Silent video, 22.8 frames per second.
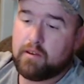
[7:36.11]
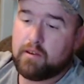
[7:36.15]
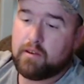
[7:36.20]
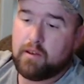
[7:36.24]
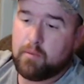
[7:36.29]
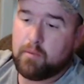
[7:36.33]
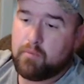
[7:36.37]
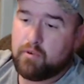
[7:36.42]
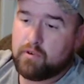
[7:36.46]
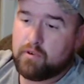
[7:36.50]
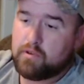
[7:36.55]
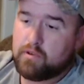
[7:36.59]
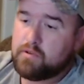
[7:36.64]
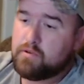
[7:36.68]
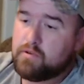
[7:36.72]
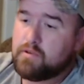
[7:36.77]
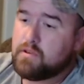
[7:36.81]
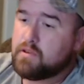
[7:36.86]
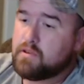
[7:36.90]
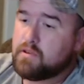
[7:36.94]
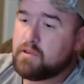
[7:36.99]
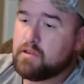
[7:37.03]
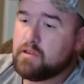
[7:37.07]
they
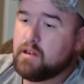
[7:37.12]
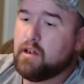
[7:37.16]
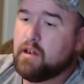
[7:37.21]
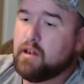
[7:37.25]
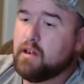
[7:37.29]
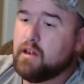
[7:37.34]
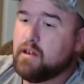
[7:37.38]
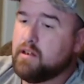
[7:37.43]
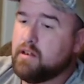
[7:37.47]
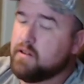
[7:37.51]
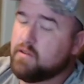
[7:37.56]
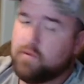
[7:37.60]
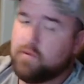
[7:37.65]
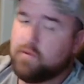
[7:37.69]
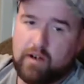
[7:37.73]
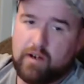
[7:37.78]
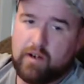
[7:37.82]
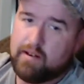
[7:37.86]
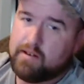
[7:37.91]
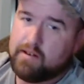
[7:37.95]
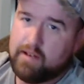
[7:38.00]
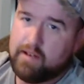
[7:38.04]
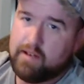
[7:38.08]
produce is
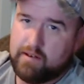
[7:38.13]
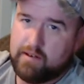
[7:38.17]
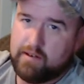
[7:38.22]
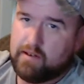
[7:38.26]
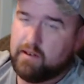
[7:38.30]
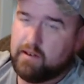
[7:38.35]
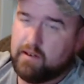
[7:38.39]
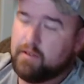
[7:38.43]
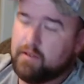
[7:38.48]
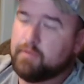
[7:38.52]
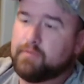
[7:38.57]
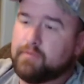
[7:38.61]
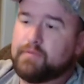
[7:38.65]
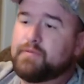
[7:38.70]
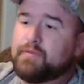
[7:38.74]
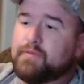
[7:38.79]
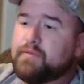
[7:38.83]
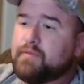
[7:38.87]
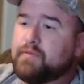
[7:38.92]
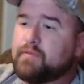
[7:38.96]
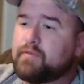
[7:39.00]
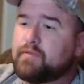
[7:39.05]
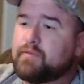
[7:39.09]
very tasty.
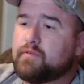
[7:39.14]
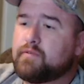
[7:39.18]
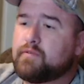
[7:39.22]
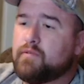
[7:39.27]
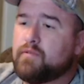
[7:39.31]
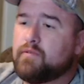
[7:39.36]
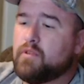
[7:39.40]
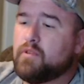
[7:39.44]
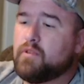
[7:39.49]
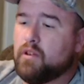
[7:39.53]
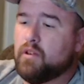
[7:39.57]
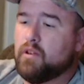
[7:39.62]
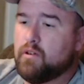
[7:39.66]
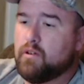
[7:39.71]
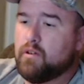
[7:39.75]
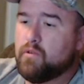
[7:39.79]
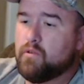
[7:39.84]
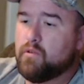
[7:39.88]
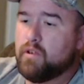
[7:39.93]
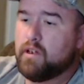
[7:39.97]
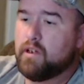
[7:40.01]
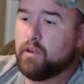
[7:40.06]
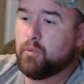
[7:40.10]

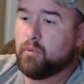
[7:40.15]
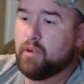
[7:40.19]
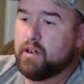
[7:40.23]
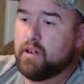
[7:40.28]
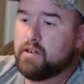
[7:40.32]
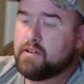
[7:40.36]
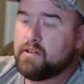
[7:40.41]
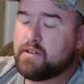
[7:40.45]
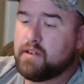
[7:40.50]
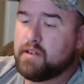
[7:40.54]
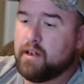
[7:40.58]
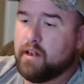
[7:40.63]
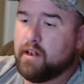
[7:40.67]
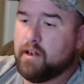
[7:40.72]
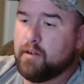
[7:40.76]
Well, anyways,